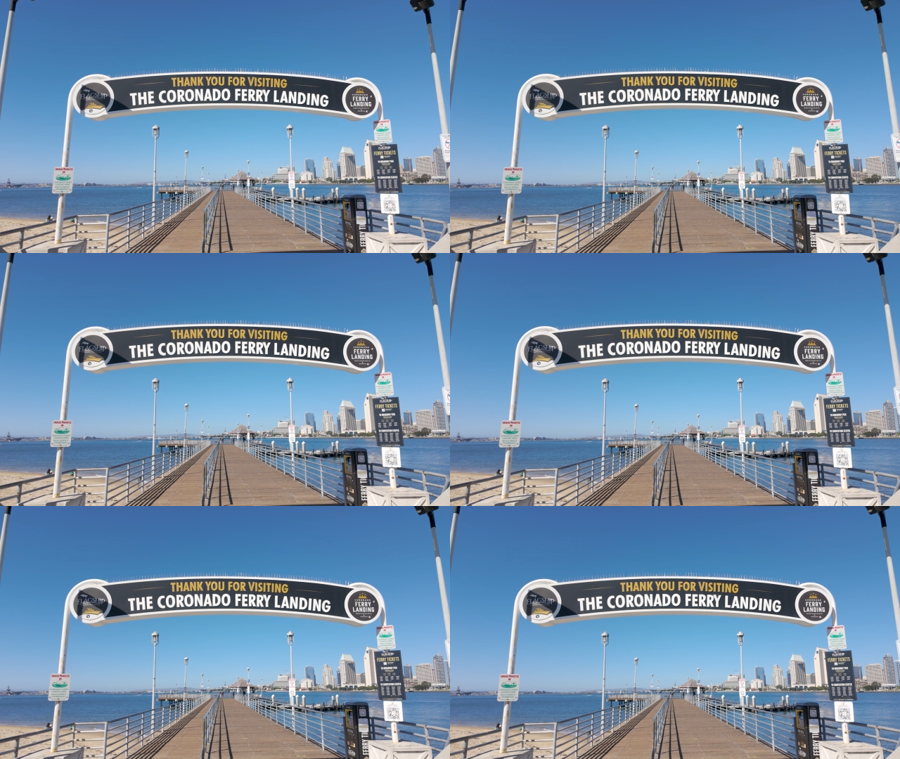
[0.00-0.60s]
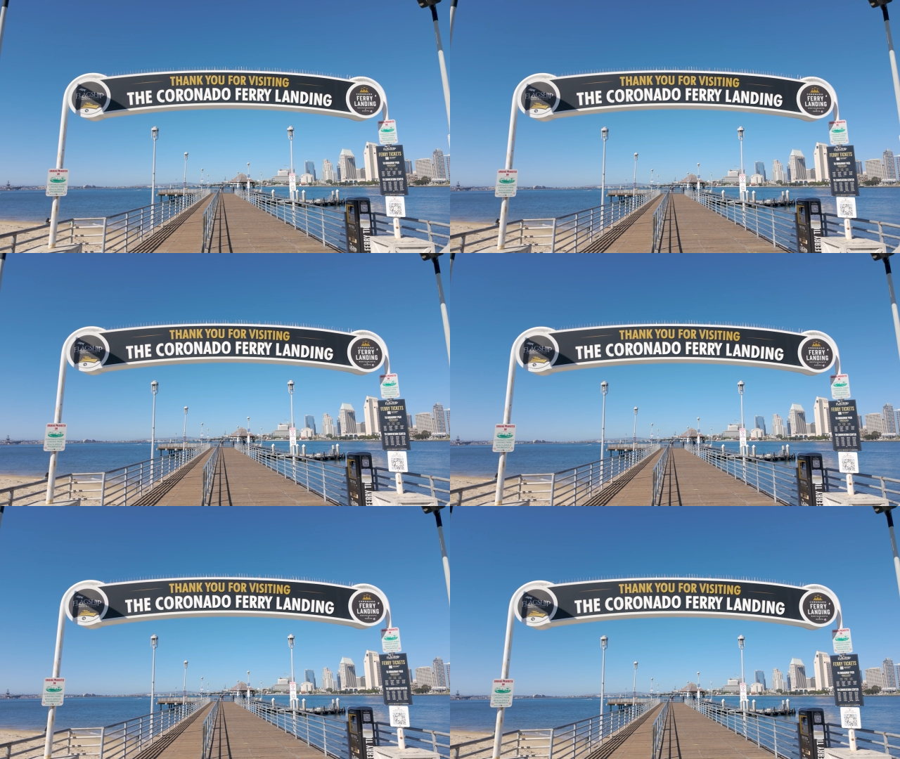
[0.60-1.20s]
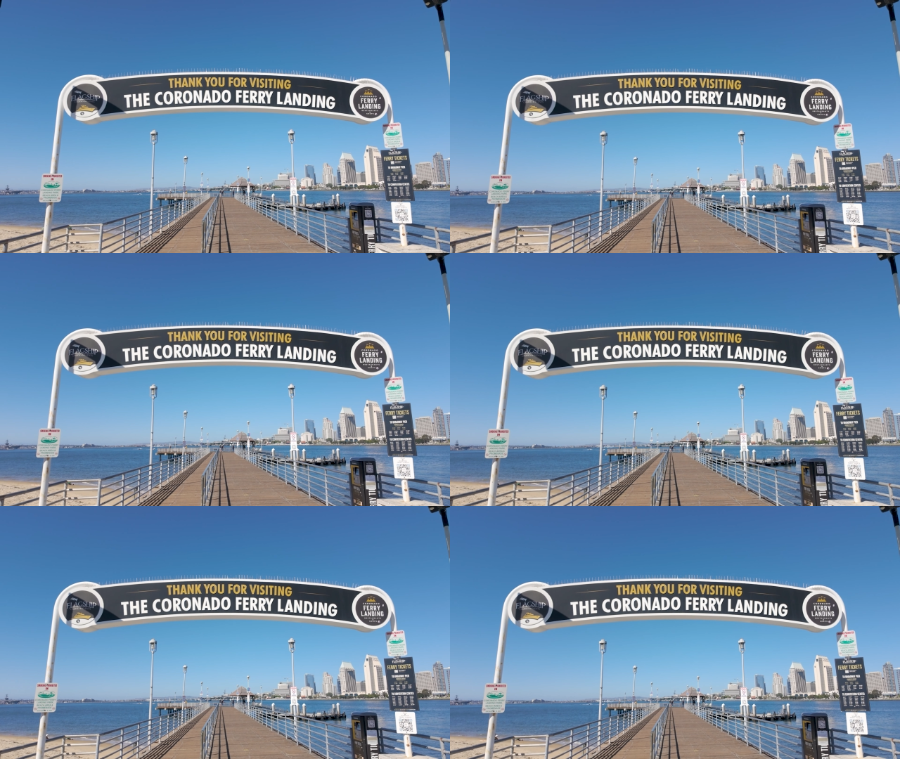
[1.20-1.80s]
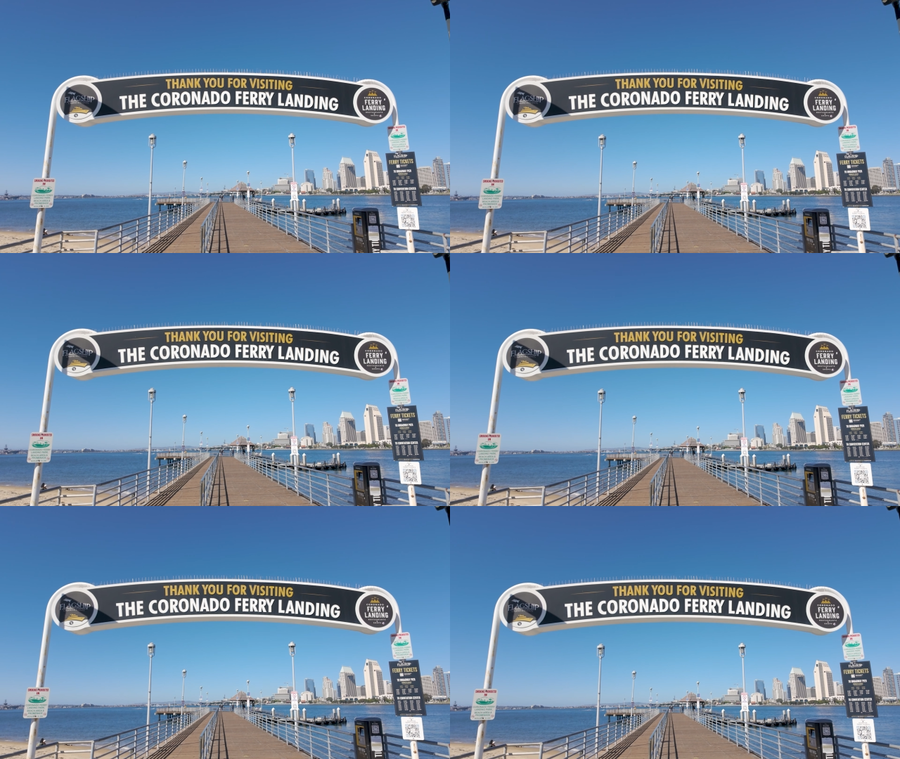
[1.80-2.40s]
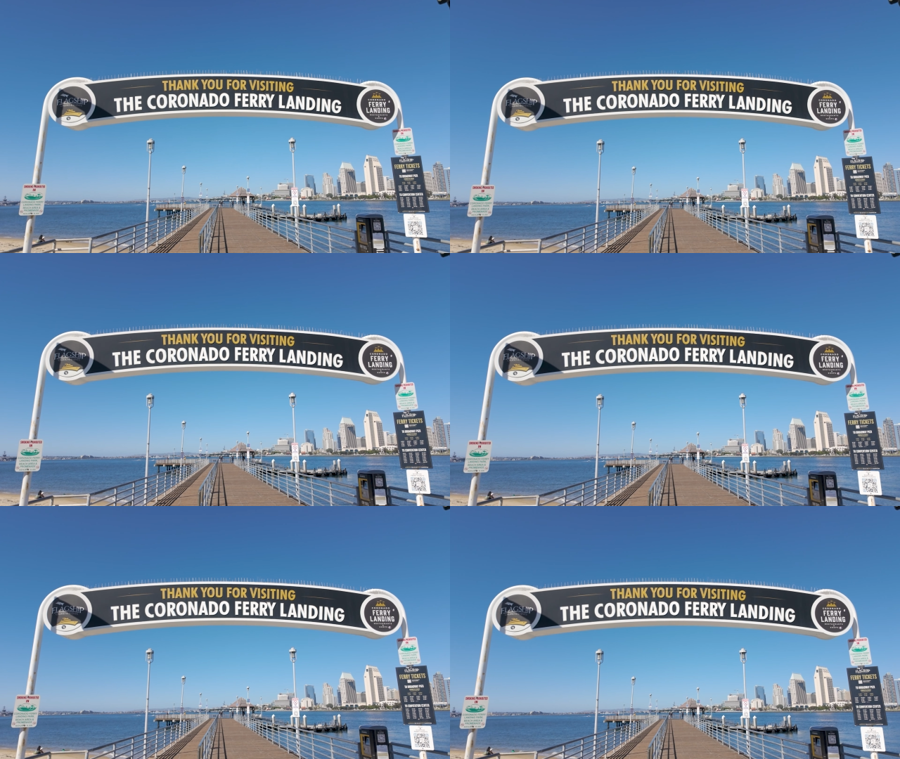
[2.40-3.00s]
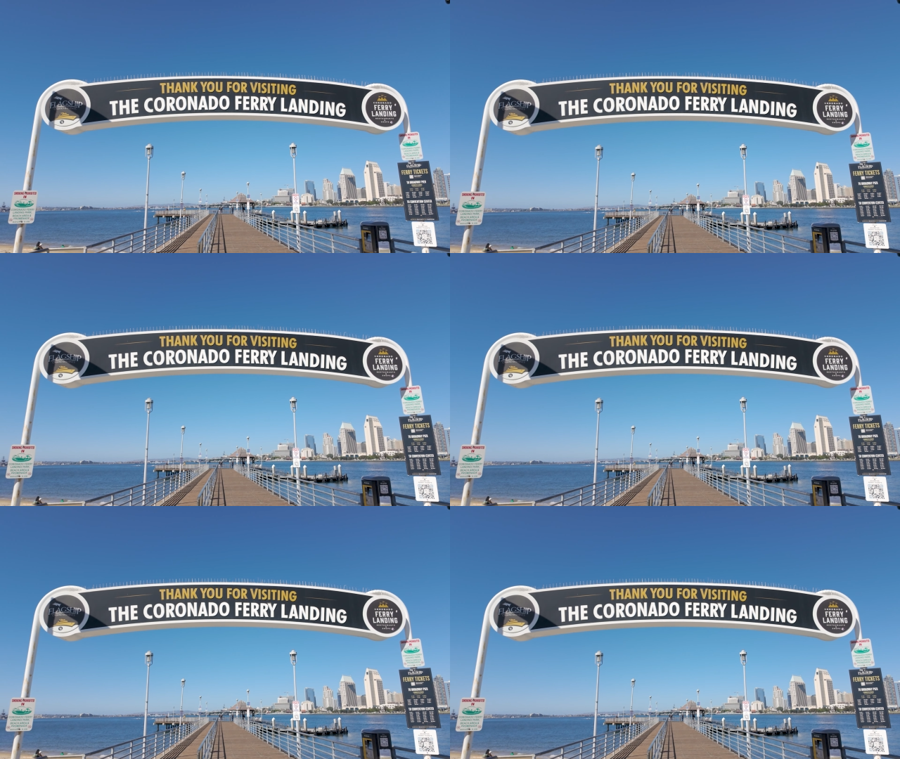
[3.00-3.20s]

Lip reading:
[unreadable: no face in view]